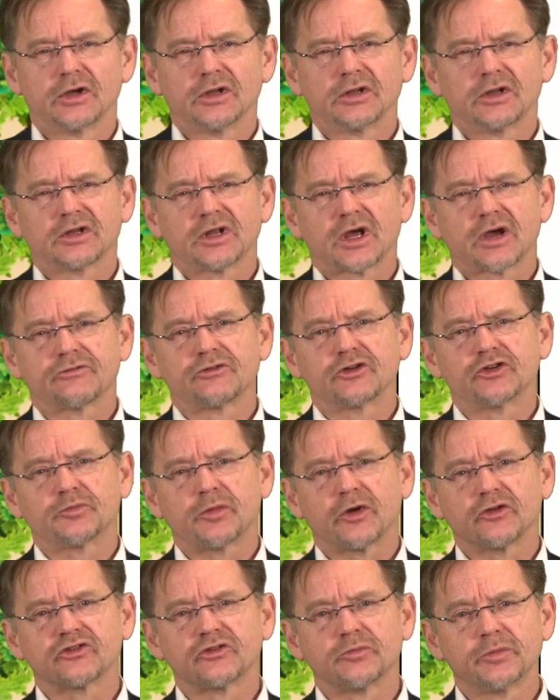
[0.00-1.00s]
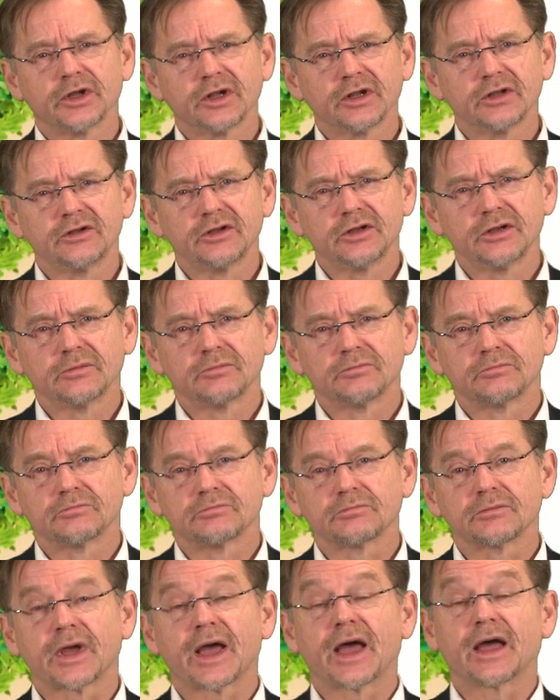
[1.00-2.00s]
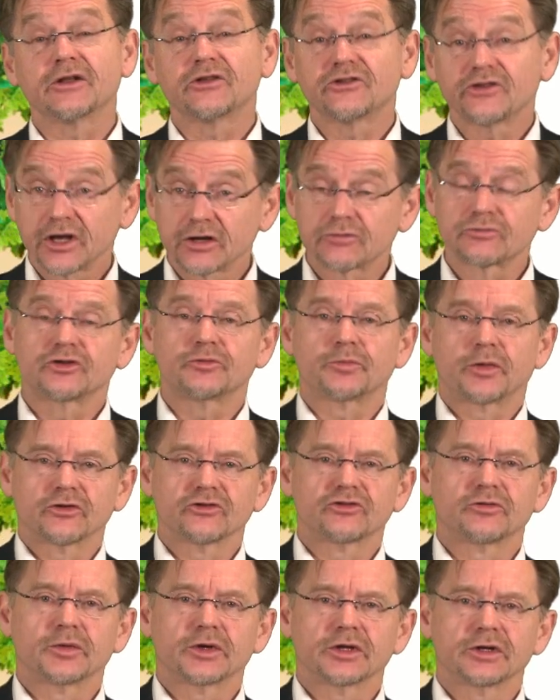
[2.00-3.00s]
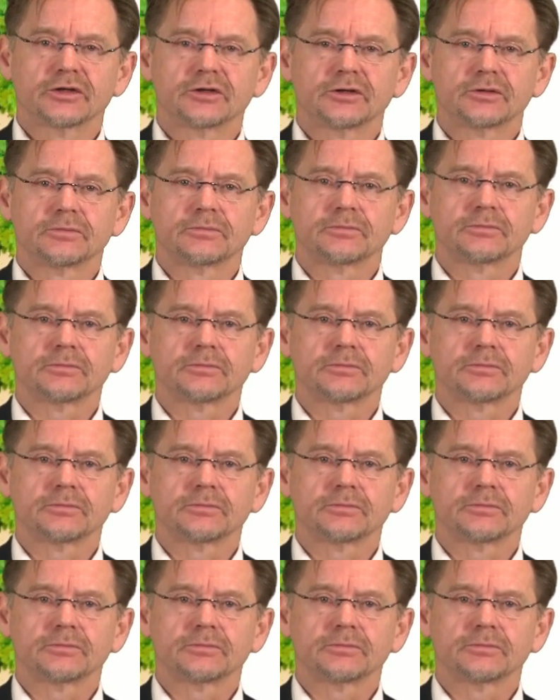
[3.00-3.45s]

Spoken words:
that have responsibility and take responsibility.